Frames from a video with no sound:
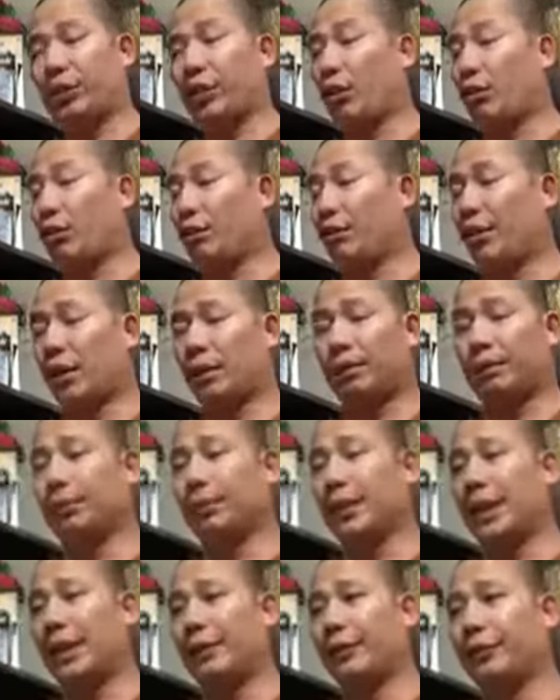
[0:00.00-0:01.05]
You can't
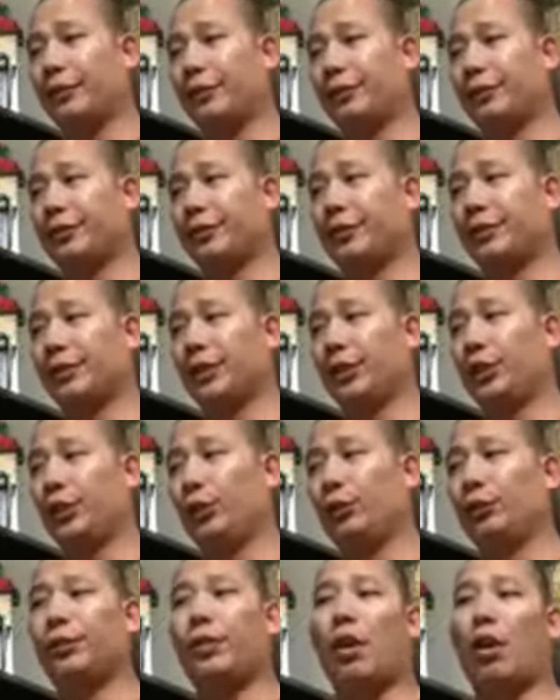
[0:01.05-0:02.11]
beat yourself up
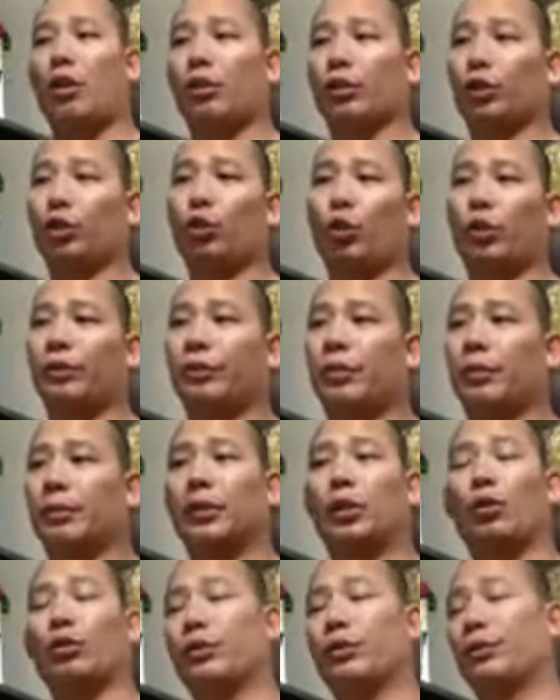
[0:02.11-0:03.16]
if you
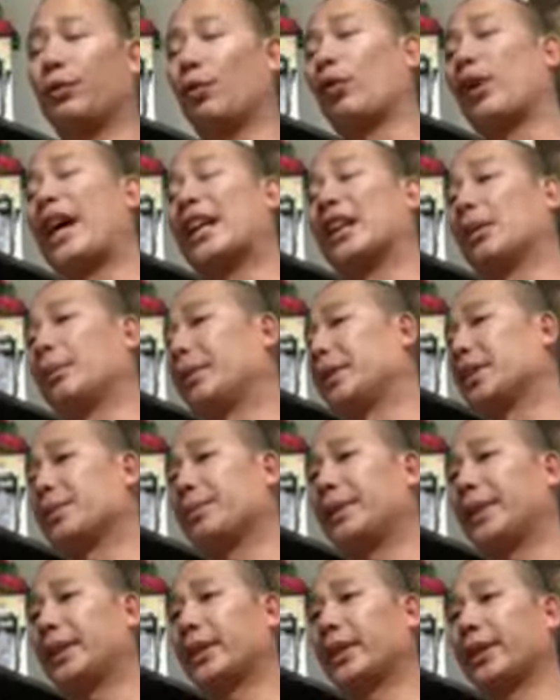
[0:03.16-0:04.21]
fall short from those
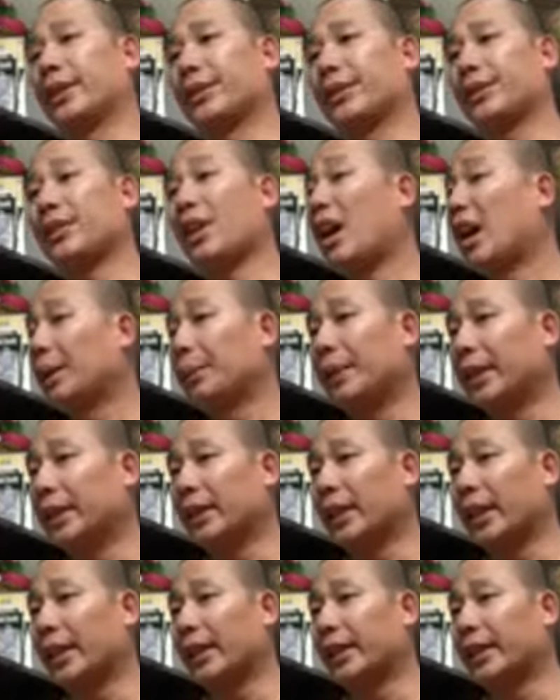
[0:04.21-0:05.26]
four elements, because
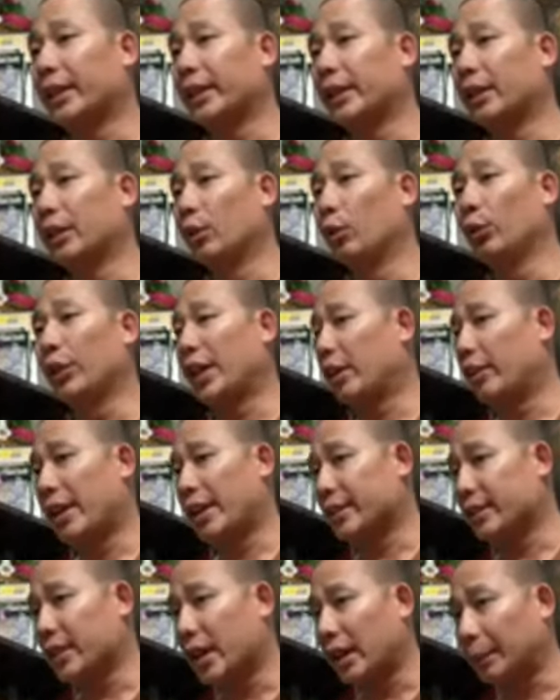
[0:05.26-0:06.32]
timing, like,
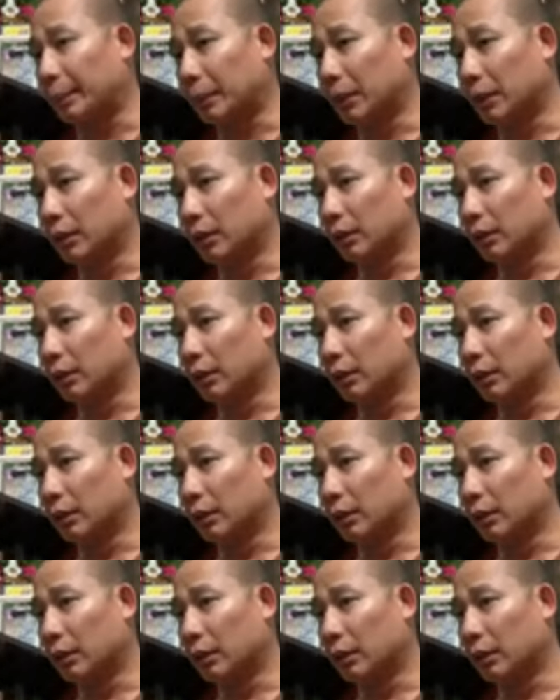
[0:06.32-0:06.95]
who the hell has time?